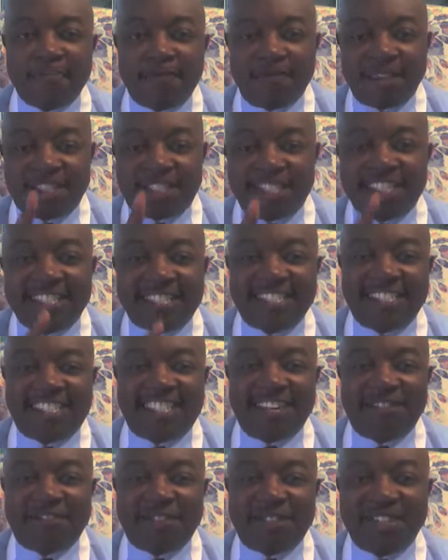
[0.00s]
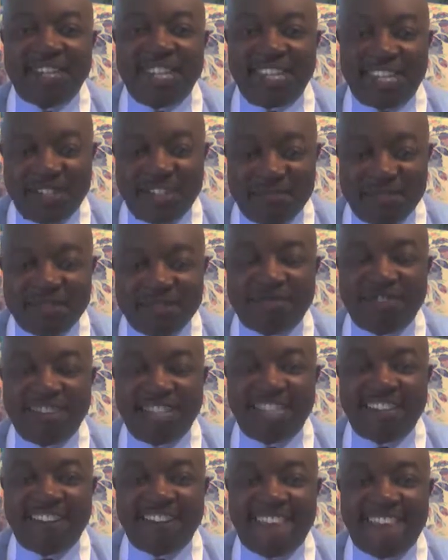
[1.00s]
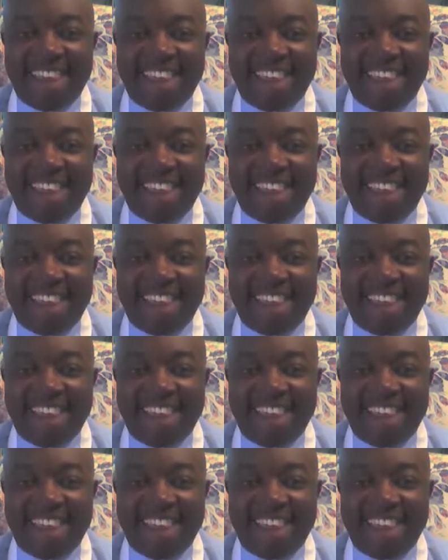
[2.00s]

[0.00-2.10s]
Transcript: Resist the devil and he will flee.